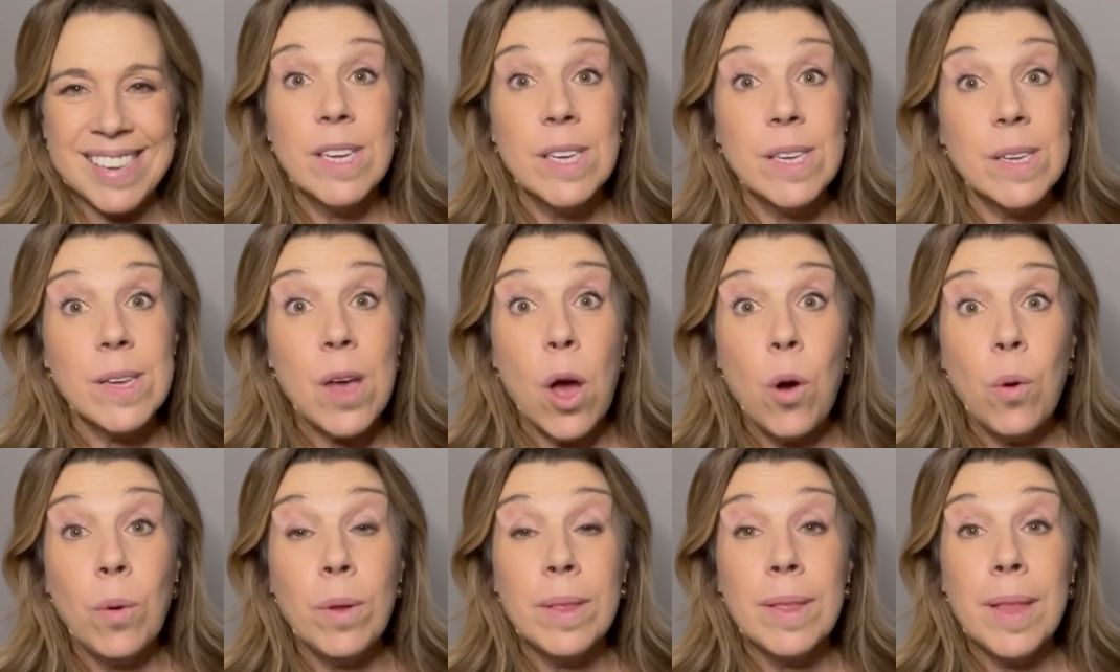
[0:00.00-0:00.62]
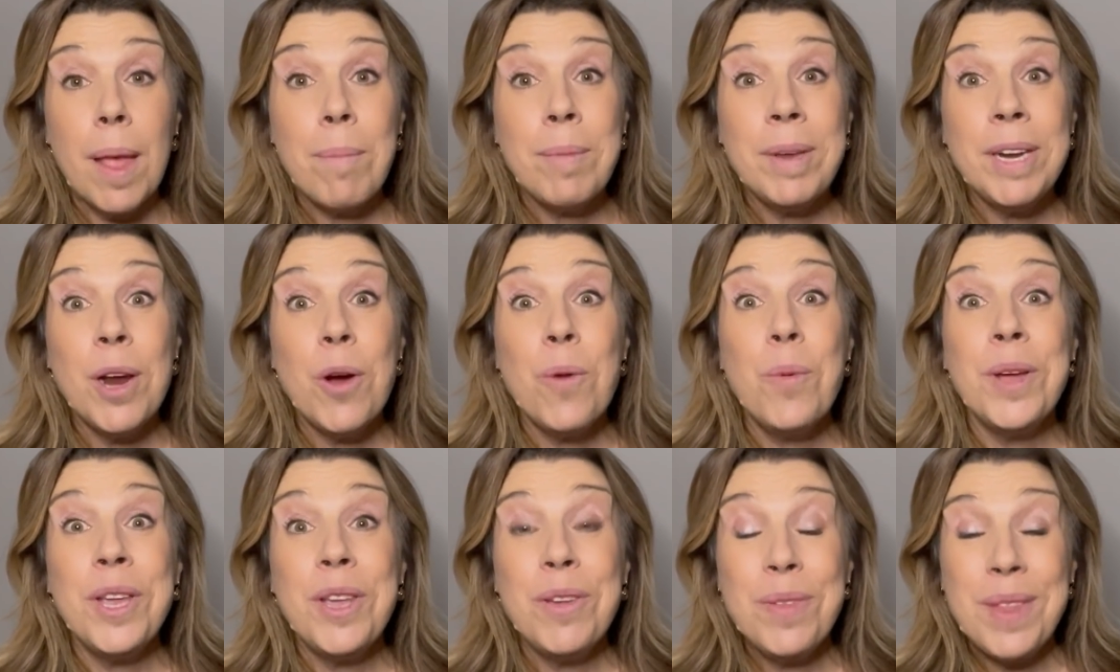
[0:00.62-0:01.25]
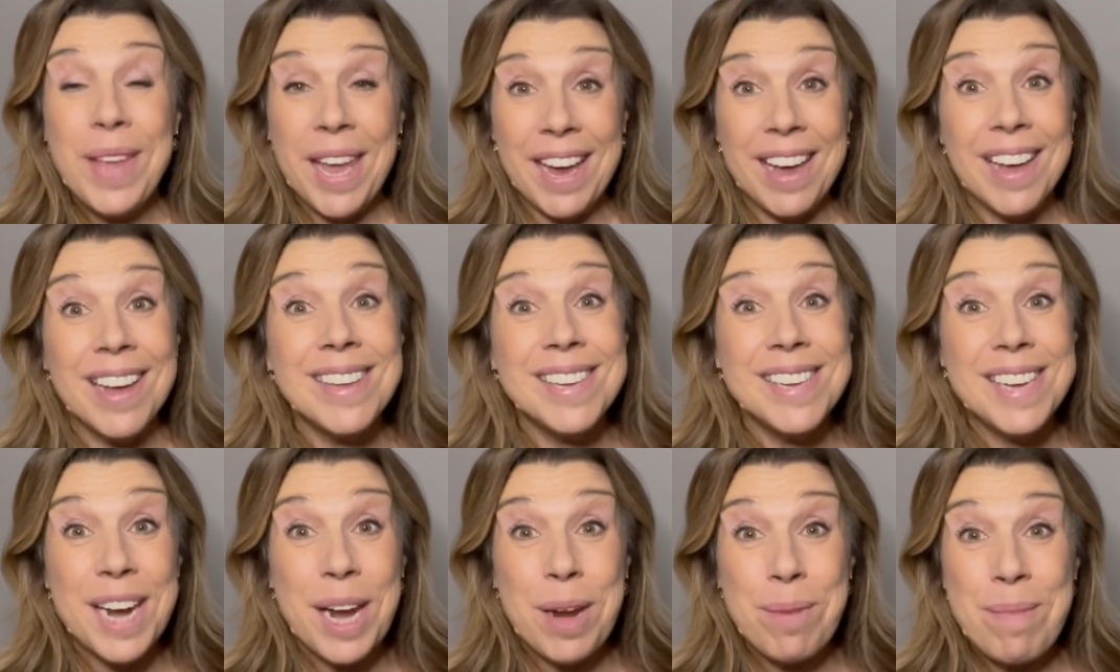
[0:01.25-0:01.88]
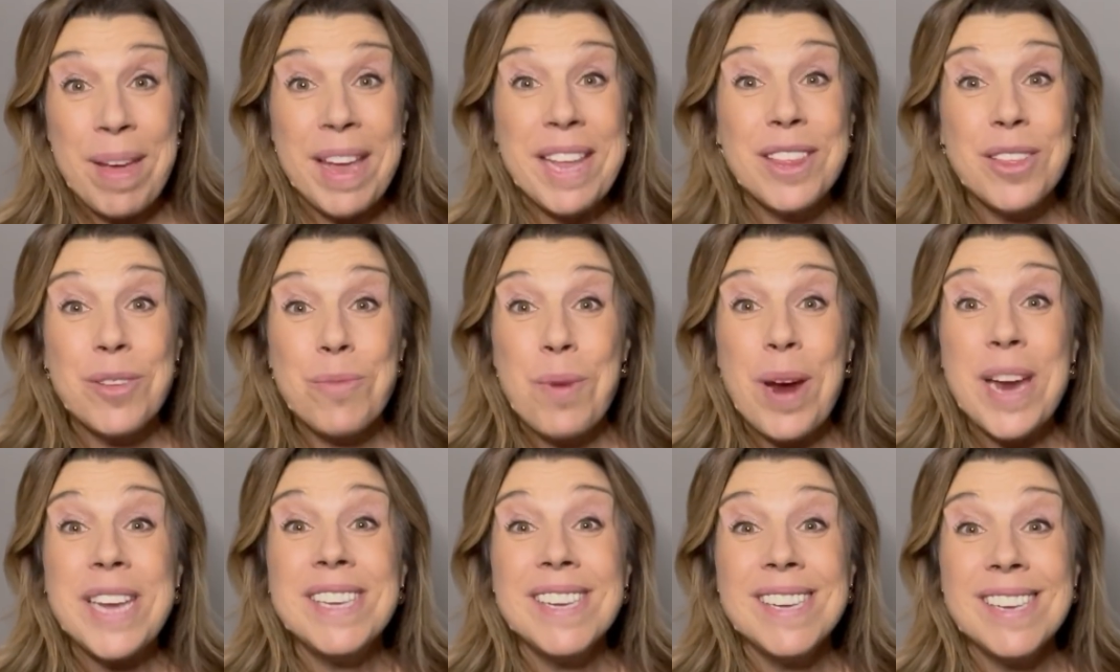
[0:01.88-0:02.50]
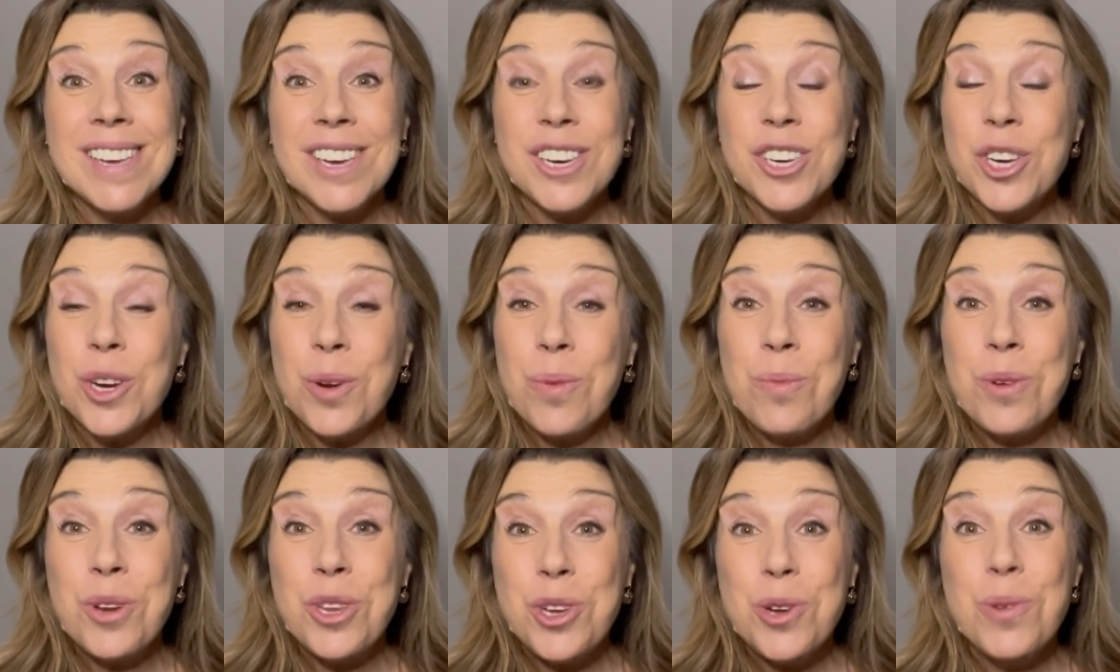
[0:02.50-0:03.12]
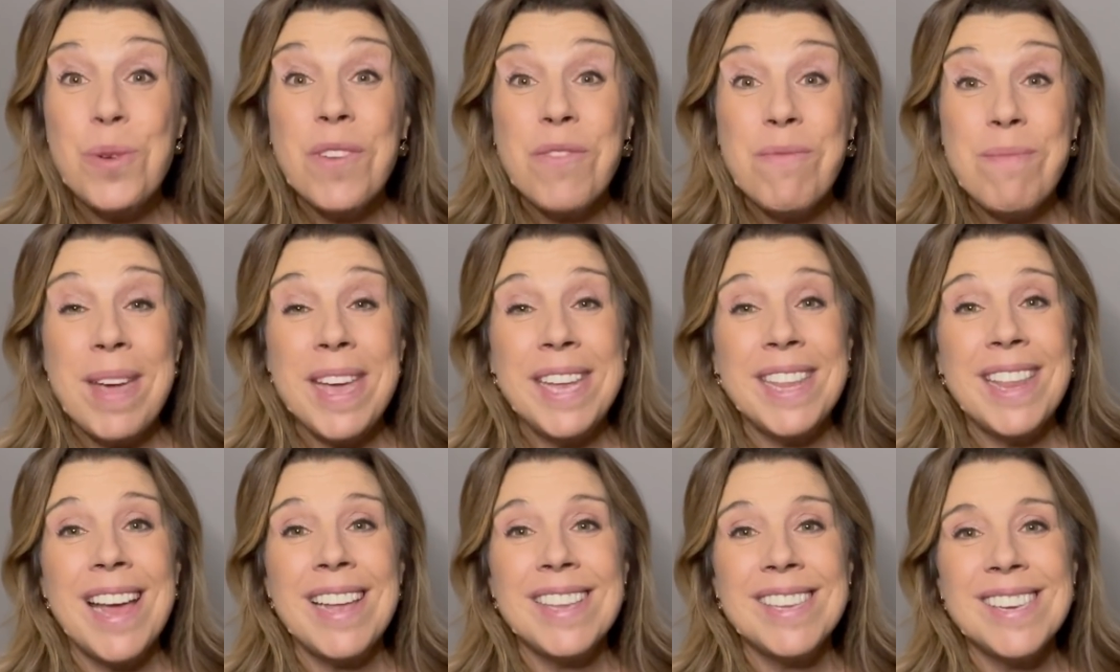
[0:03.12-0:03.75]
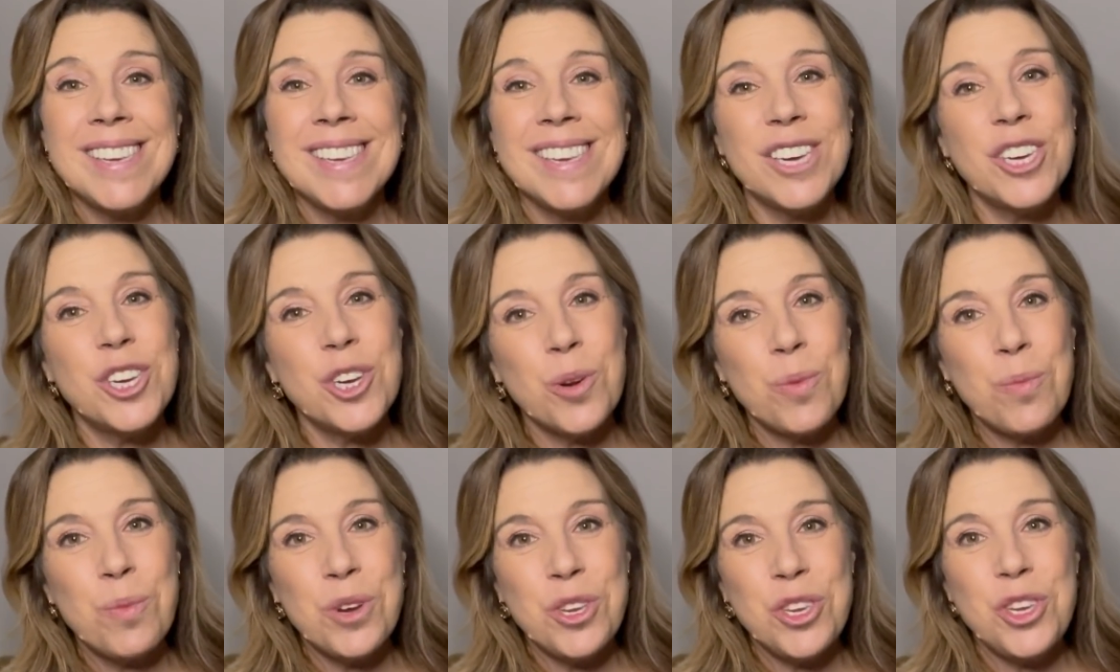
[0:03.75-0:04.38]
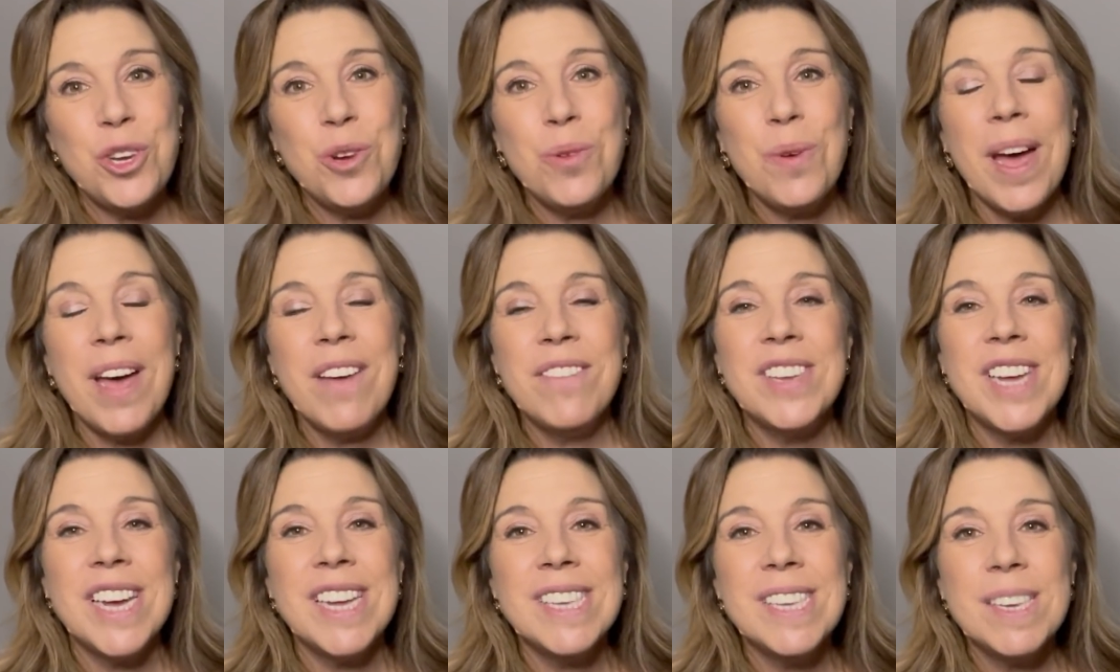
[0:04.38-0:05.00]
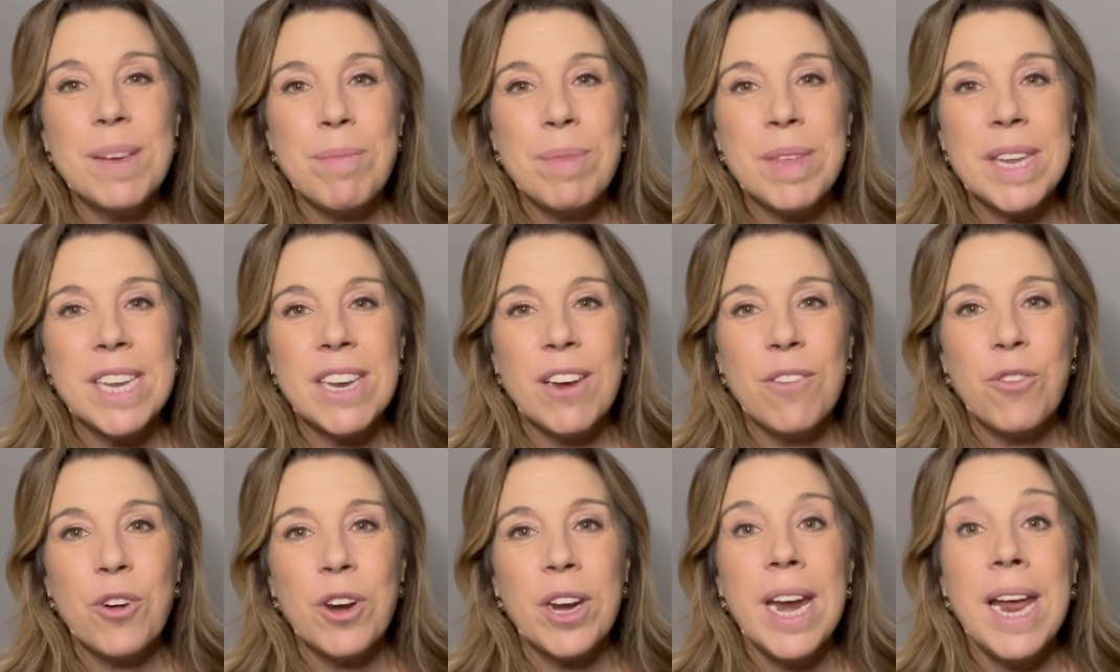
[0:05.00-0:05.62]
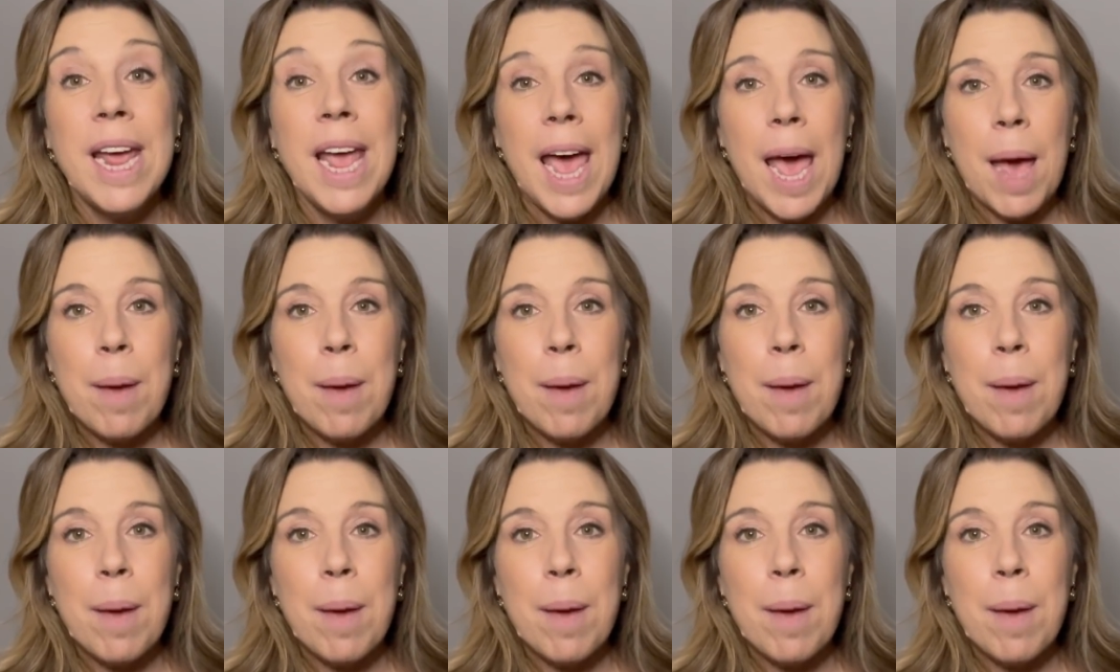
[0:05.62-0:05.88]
So let me know what you think. Did I make the right decision? Would you have made that decision? Would you have done something different?